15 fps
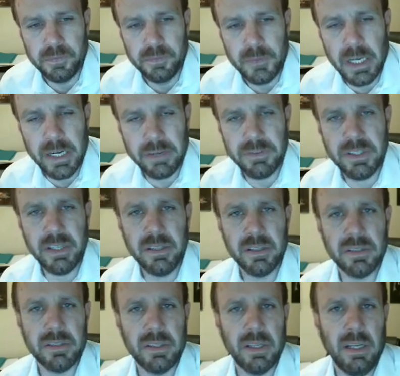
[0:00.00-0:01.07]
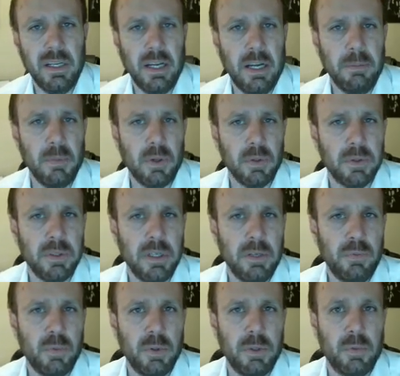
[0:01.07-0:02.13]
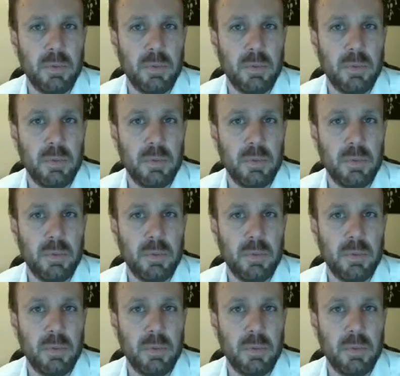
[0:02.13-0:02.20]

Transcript: And I've seen this. I'm old enough where it